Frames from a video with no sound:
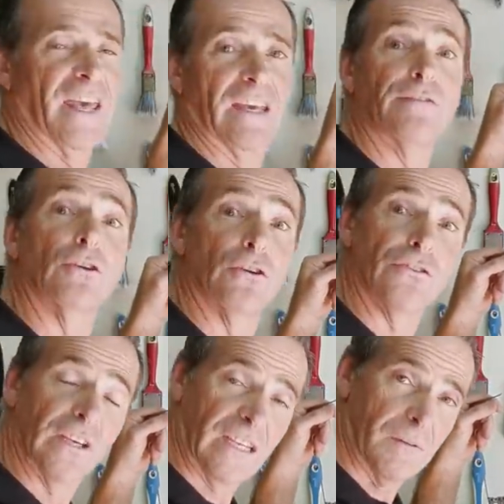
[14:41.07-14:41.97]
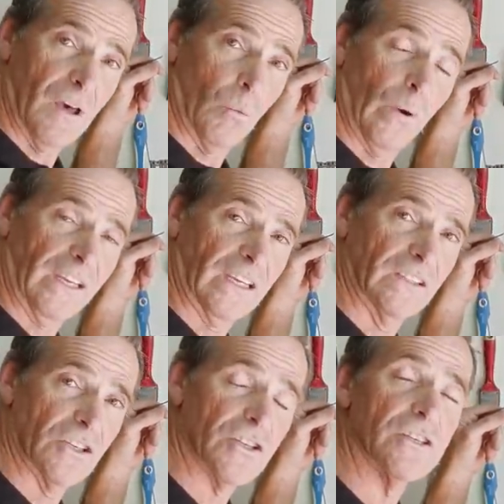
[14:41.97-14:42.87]
And now if you're using in uh,
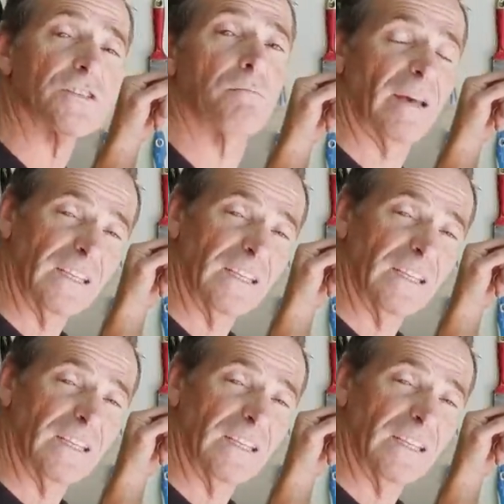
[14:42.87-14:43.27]
wet conditions,